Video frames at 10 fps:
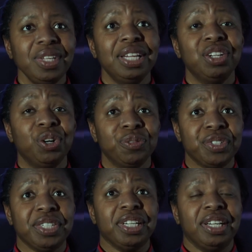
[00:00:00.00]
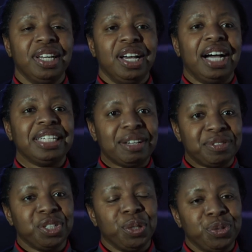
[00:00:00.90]
and often I'd have
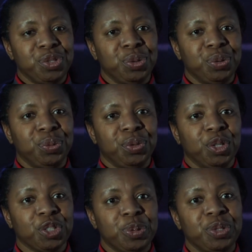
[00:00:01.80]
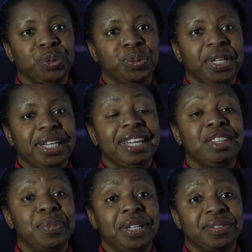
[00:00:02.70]
to go to the hospital in the
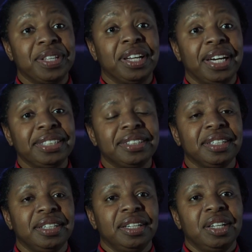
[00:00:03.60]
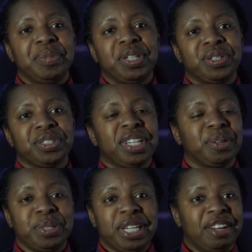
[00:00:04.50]
middle of the night because I
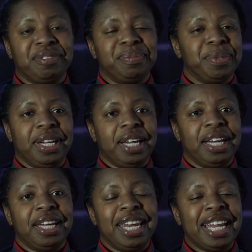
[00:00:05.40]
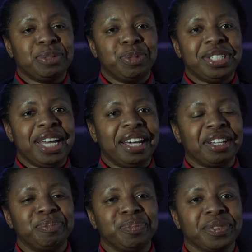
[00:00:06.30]
would have uh, an asthma attack.
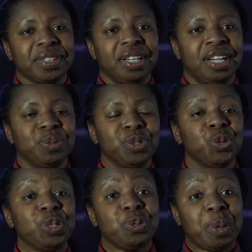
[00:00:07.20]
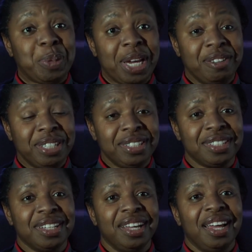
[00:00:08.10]
I was always with my parents,